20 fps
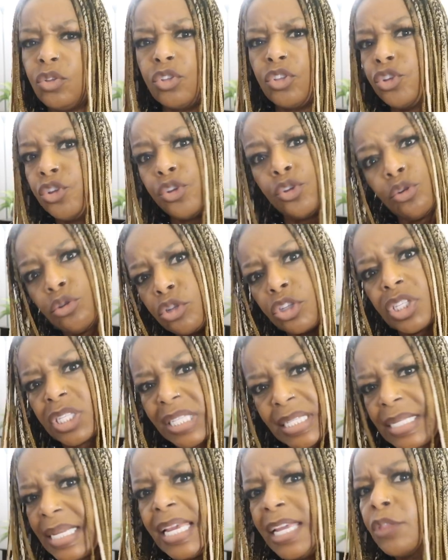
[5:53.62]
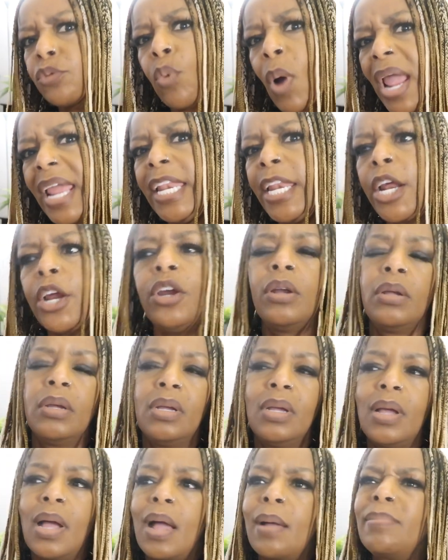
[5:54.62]
You use teeth whitener?
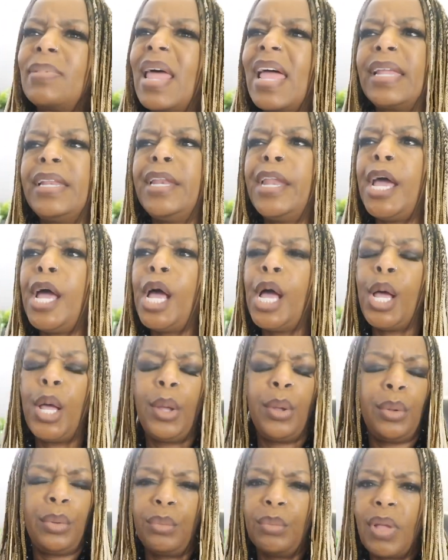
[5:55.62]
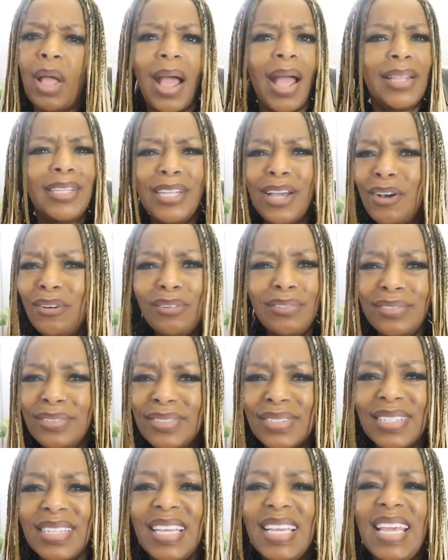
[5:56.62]
I'm like, no, I
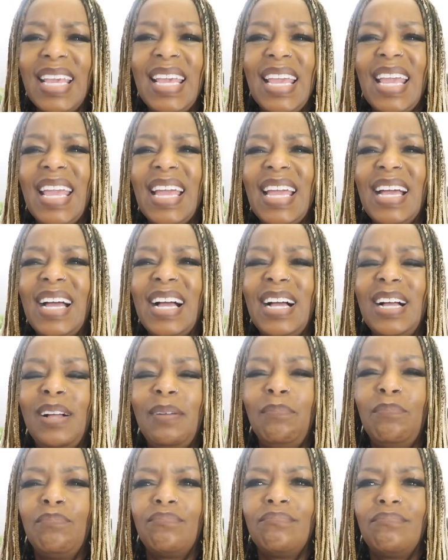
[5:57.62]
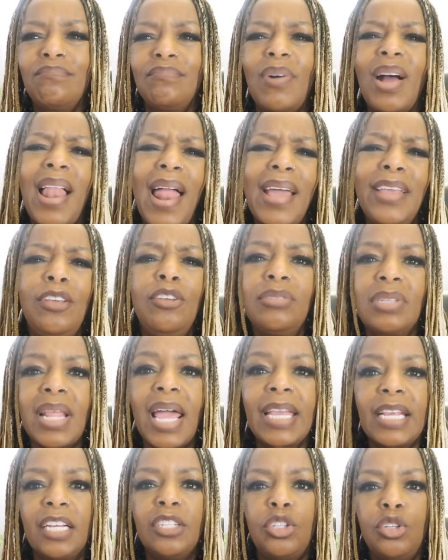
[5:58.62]
don't. Um, well, I use
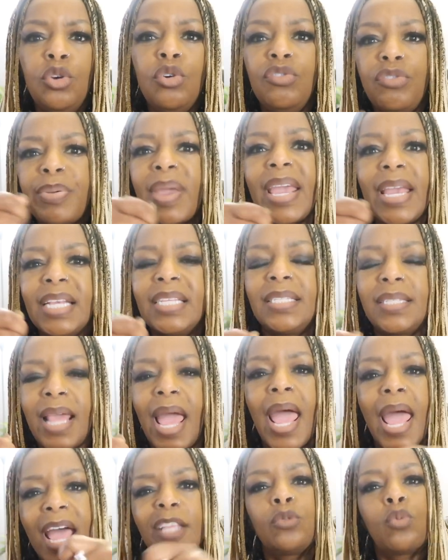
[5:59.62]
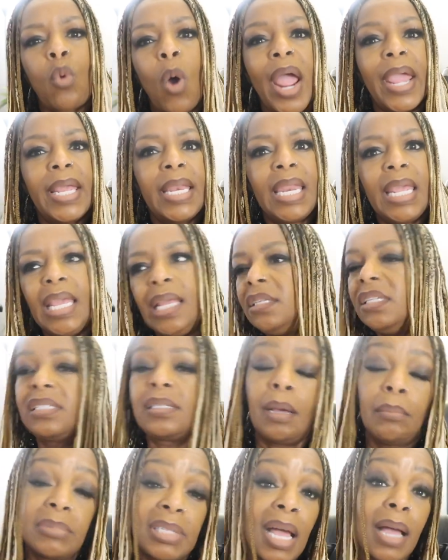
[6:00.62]
like a toothpaste that has whitening.
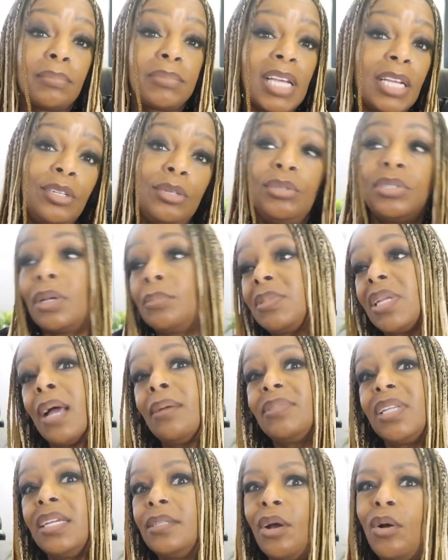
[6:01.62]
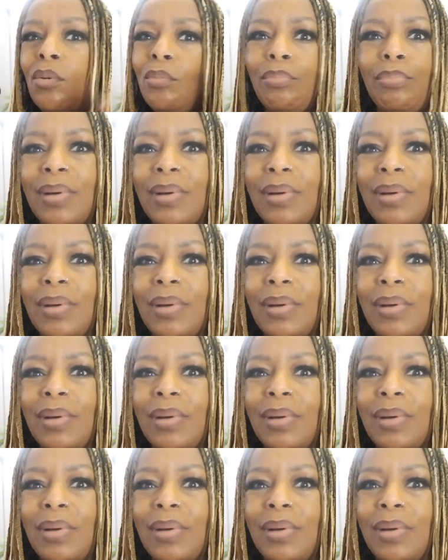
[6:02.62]
Sometimes I do, sometimes I don't,